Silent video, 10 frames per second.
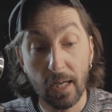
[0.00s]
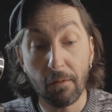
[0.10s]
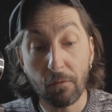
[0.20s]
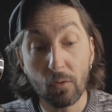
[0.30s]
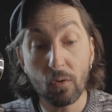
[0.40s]

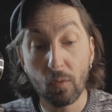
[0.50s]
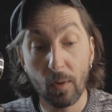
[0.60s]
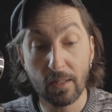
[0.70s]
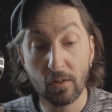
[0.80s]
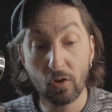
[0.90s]
after
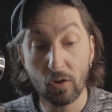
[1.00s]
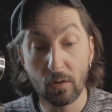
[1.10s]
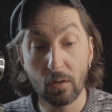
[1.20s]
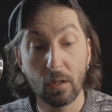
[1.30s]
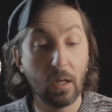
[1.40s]

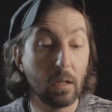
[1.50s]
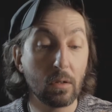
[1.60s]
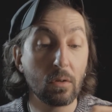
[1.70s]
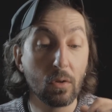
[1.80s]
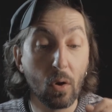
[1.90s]
question
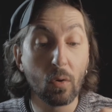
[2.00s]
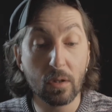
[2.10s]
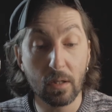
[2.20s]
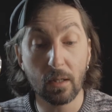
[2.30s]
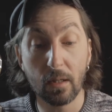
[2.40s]
and
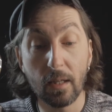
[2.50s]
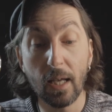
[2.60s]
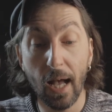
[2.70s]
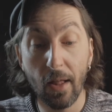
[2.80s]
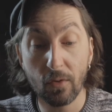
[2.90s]
noted the
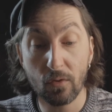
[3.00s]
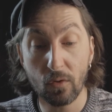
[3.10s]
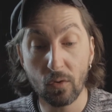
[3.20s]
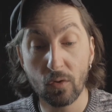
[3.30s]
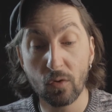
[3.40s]

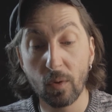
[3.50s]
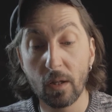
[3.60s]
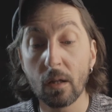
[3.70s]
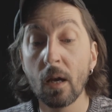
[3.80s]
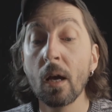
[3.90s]
answers
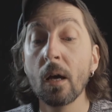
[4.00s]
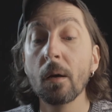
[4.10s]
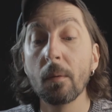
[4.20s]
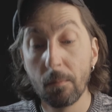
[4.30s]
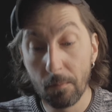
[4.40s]
with
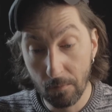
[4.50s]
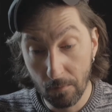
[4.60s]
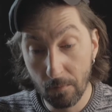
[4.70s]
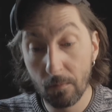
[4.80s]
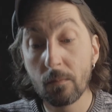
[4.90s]

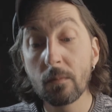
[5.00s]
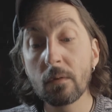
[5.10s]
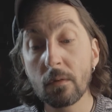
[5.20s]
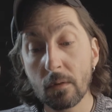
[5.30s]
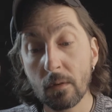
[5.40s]

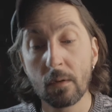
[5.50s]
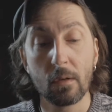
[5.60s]
mm-hmms,